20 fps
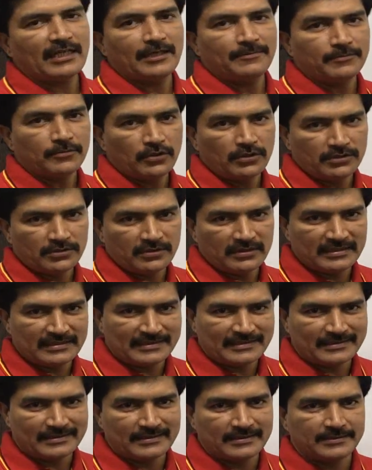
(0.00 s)
I am going to
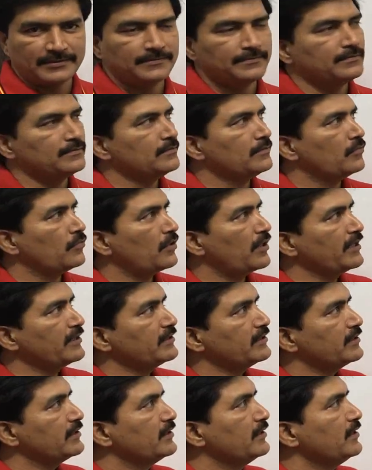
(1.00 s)
discuss,
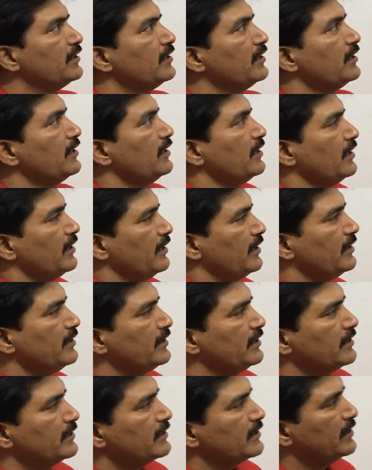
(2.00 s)
right.
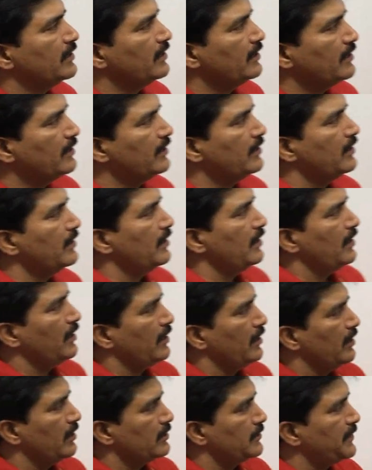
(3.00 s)
In this,
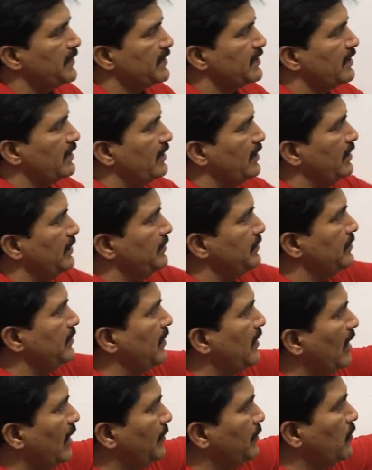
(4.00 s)
especially
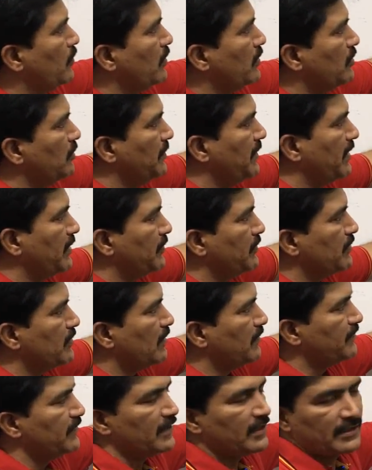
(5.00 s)
I am going to make use
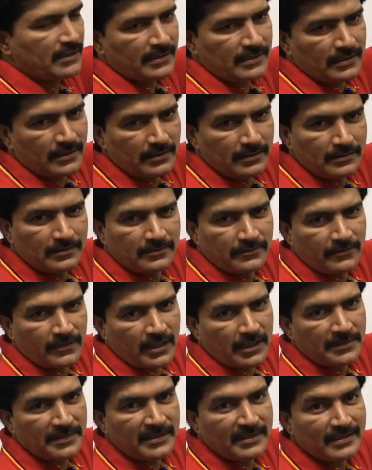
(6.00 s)
of these
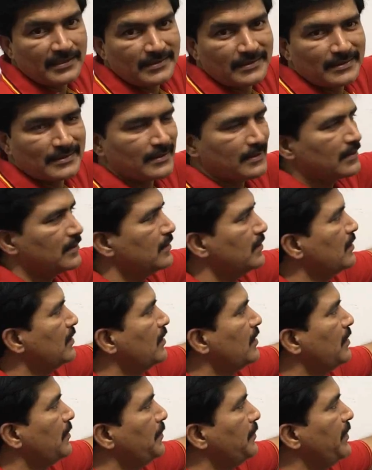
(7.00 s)
fundamentals.
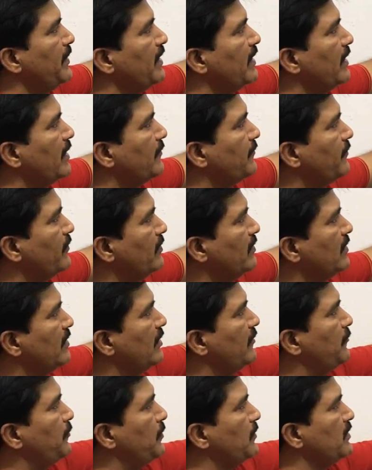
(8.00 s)
Be careful,
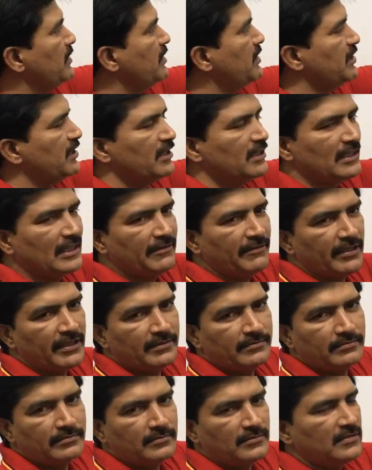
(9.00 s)
if position is
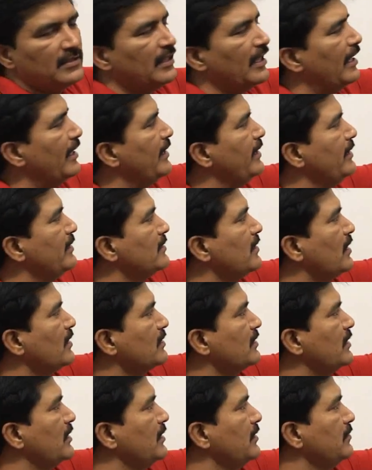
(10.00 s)
given and he is
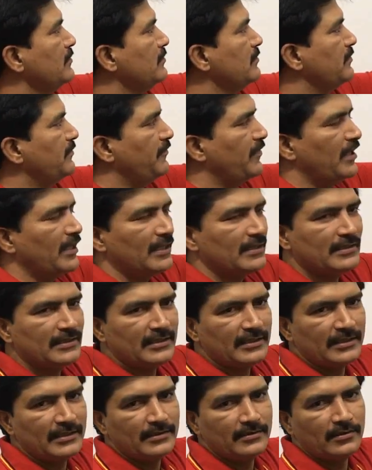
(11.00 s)
asking
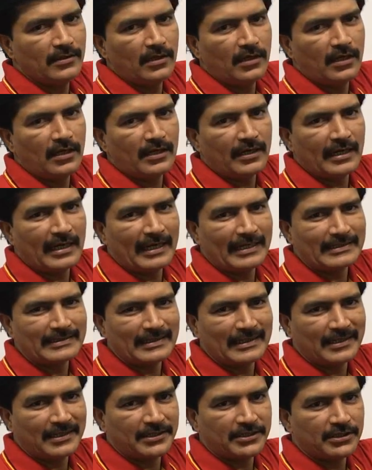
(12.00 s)
velocity or
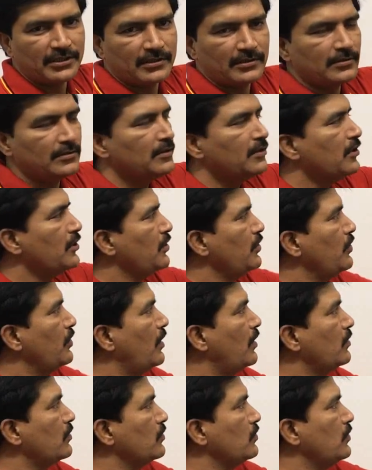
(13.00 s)
acceleration, you
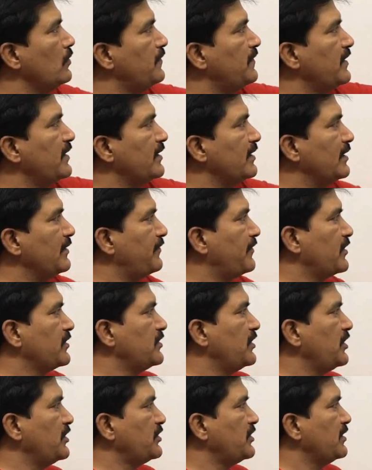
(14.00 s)
have to go for
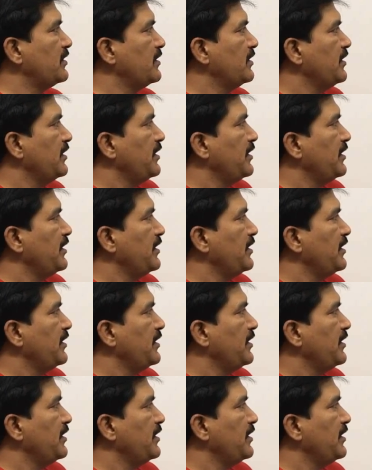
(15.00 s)
differentiation.